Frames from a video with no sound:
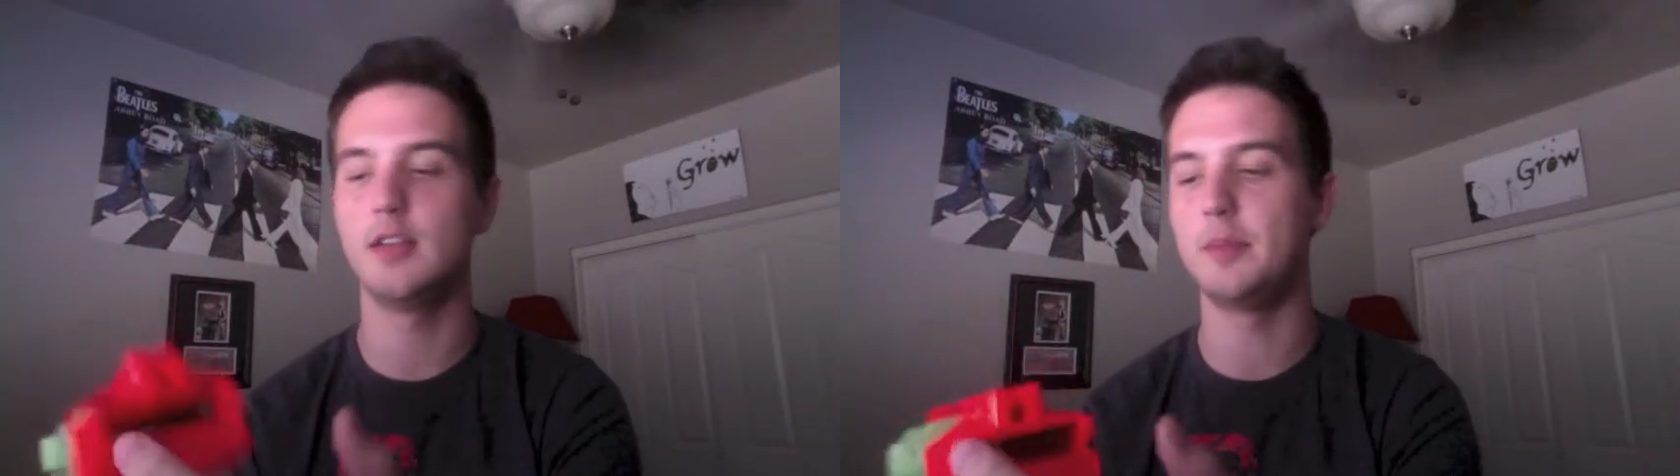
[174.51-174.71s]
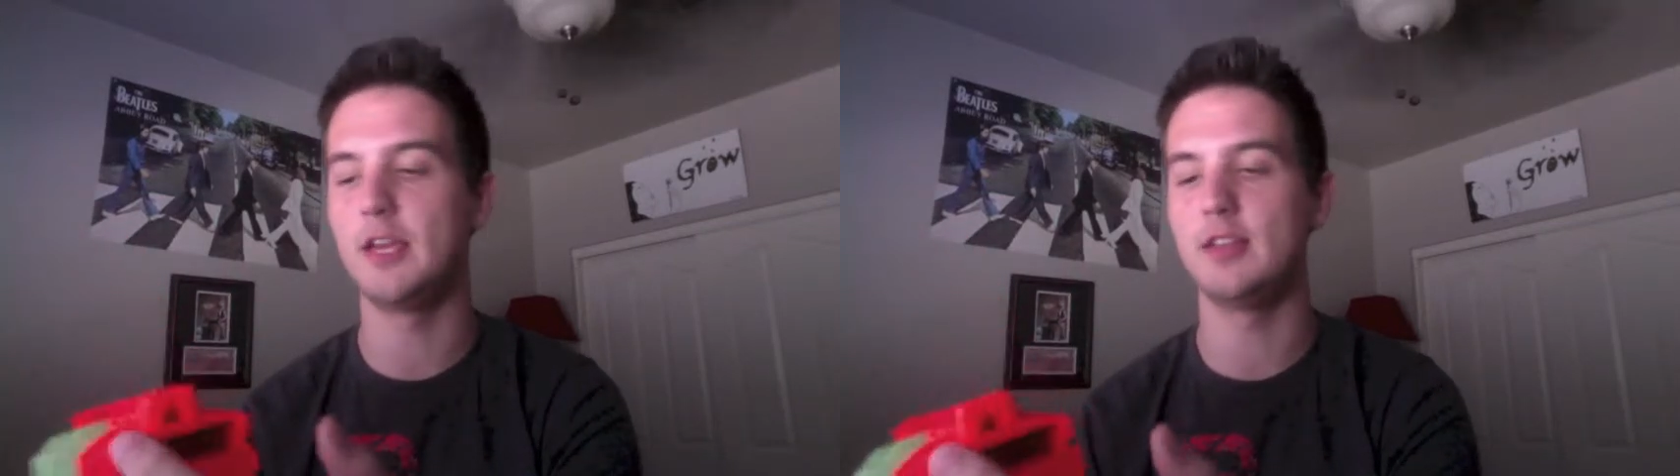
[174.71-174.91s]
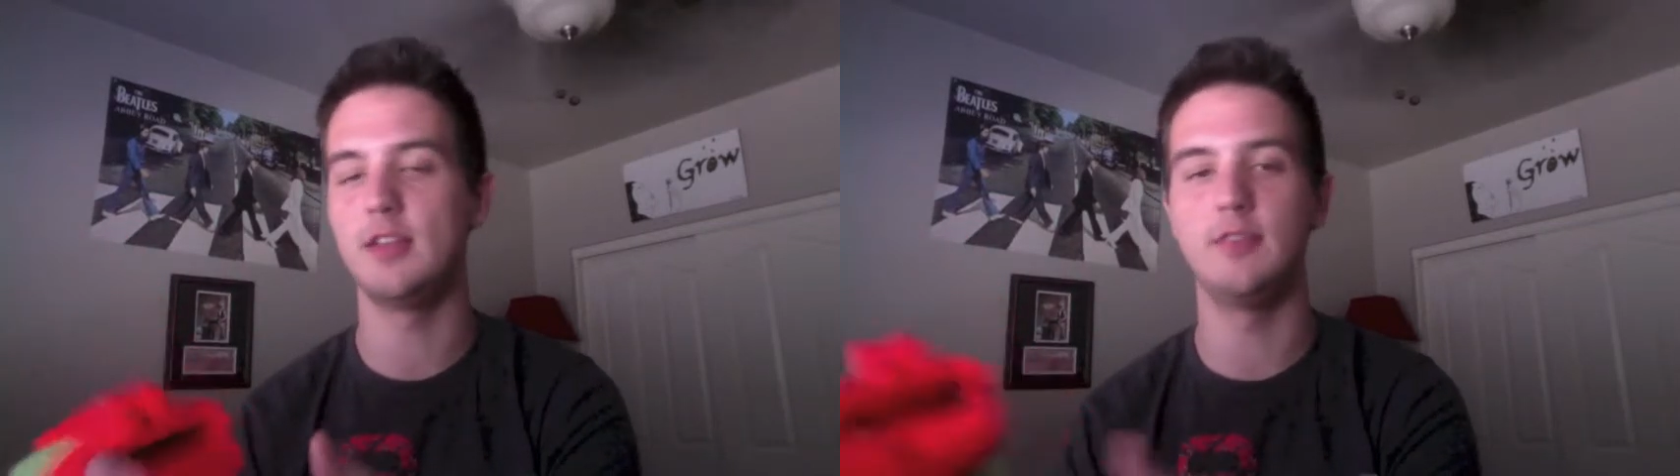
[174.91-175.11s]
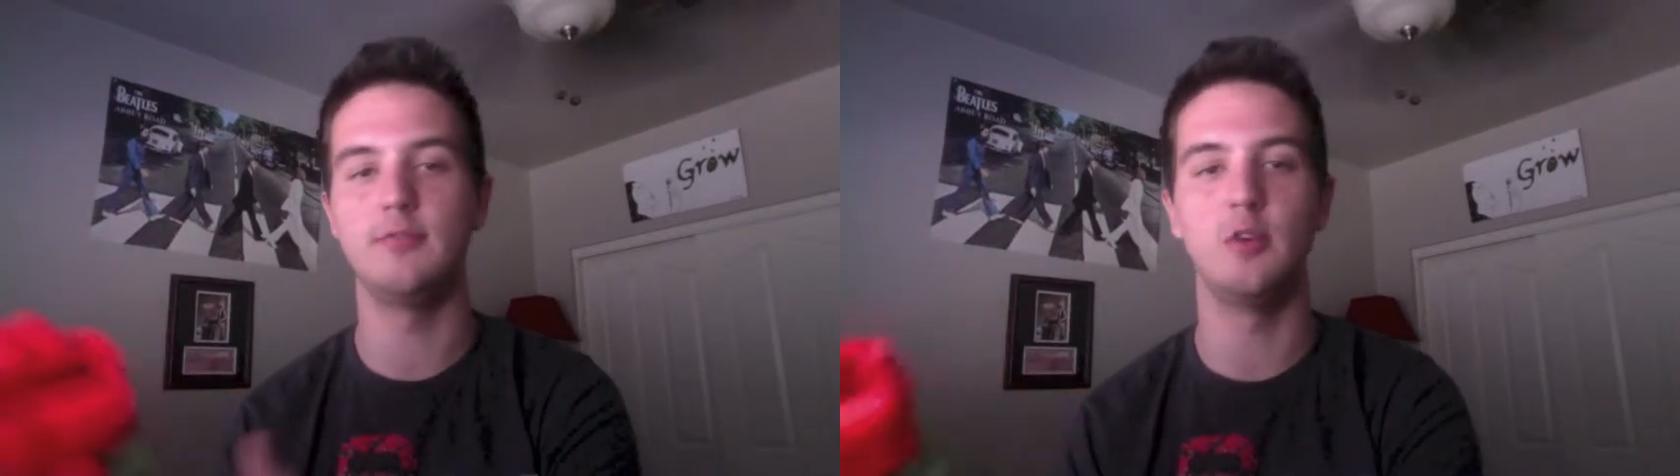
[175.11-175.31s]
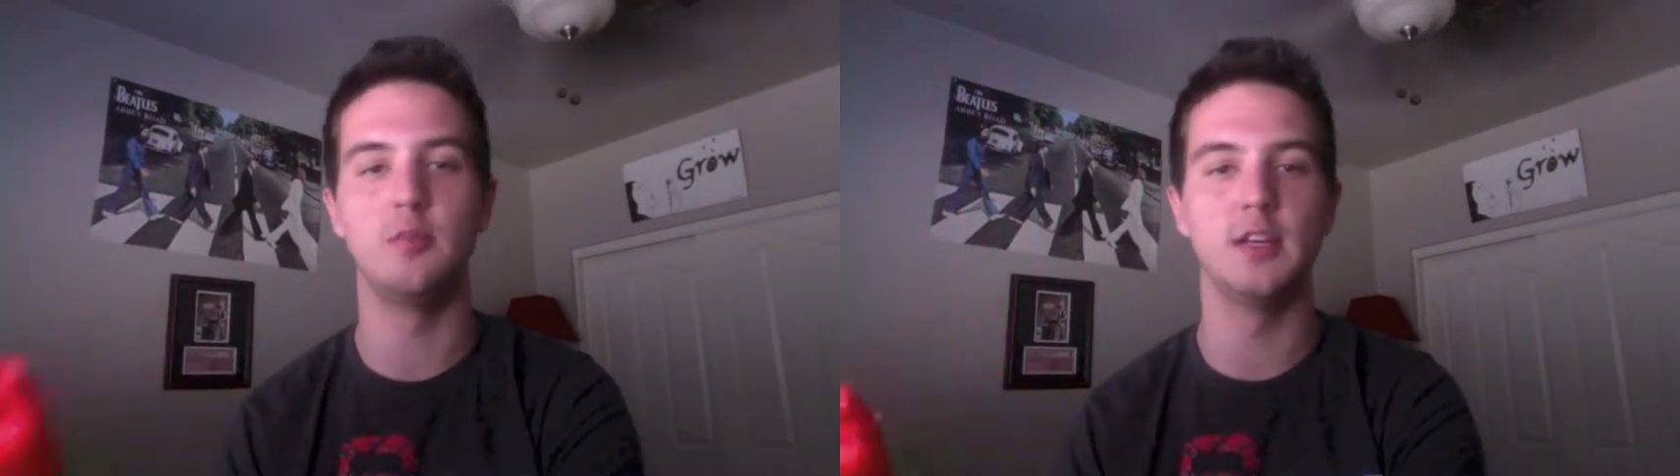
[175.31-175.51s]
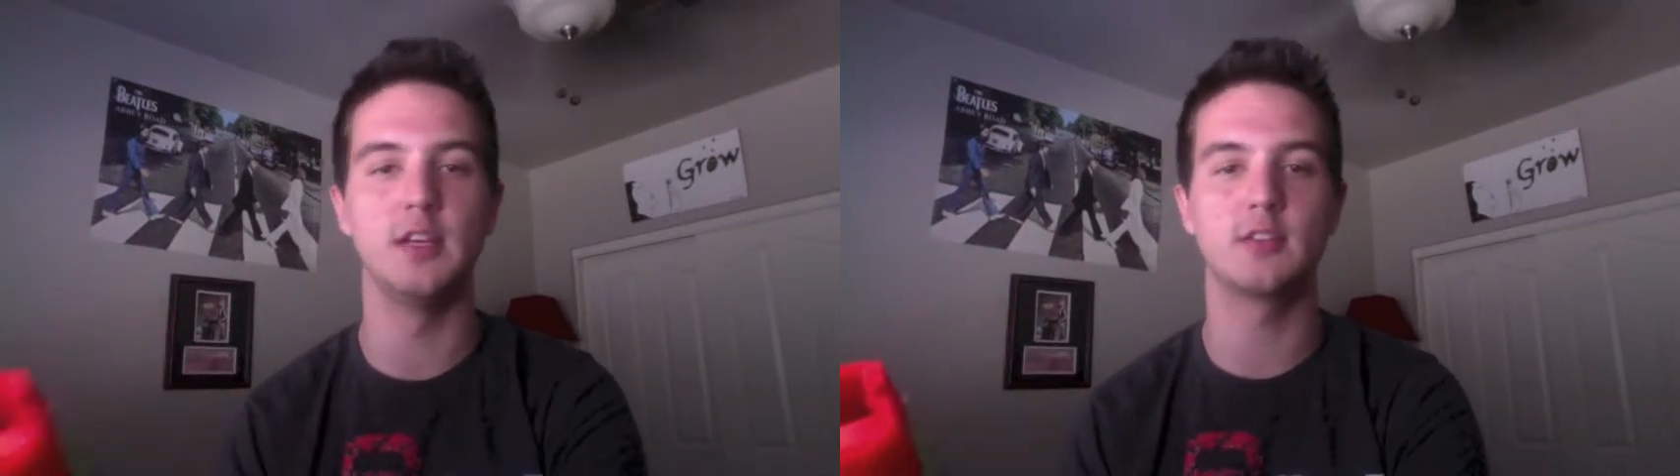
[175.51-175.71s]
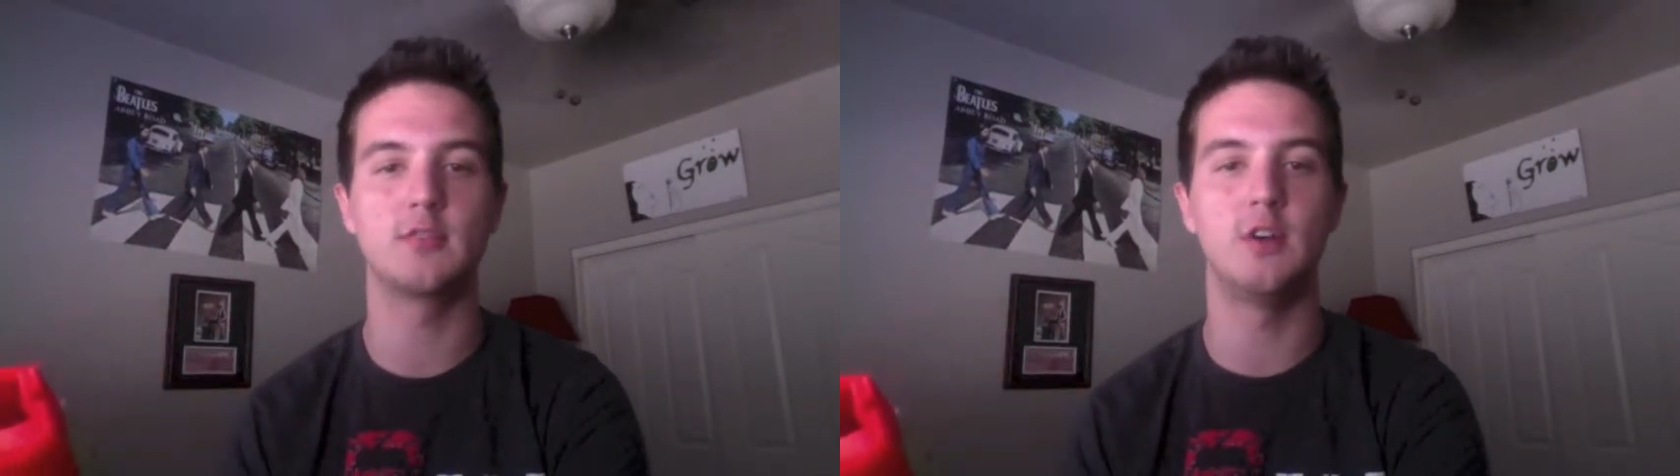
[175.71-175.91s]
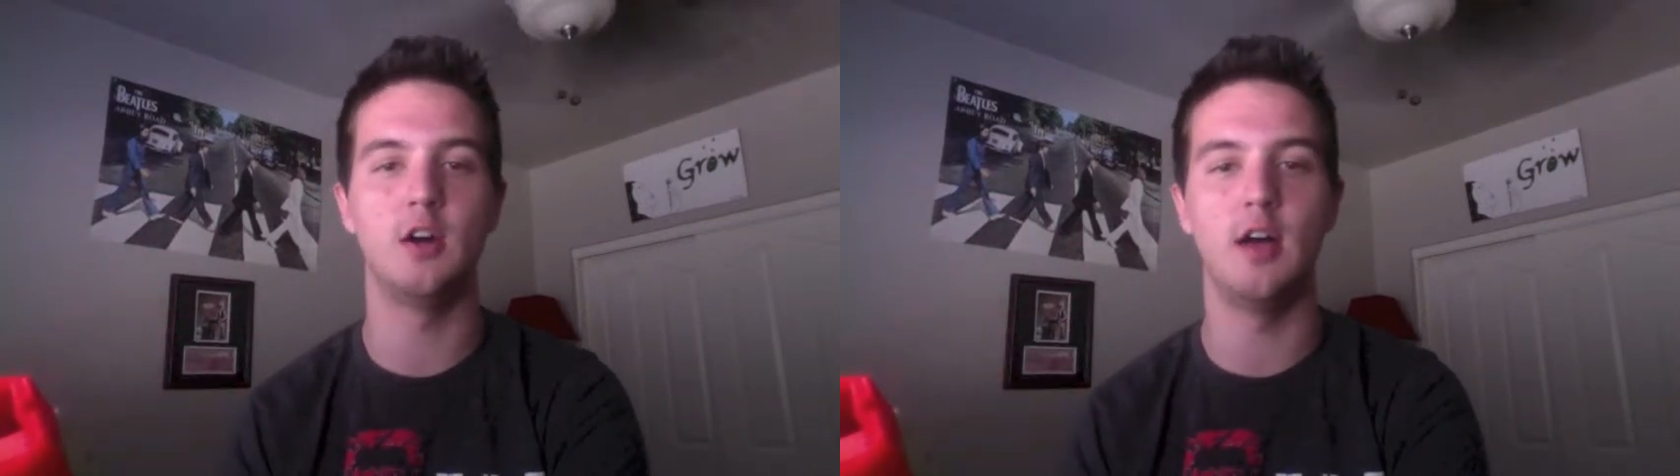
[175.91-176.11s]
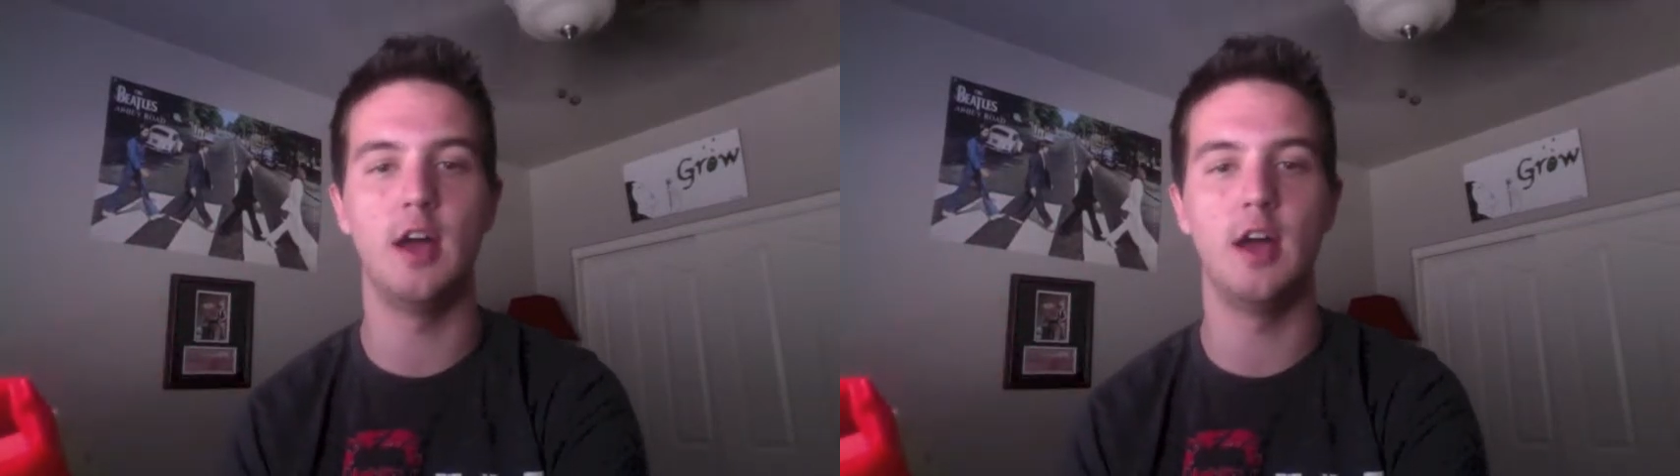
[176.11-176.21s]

make the foam disc fall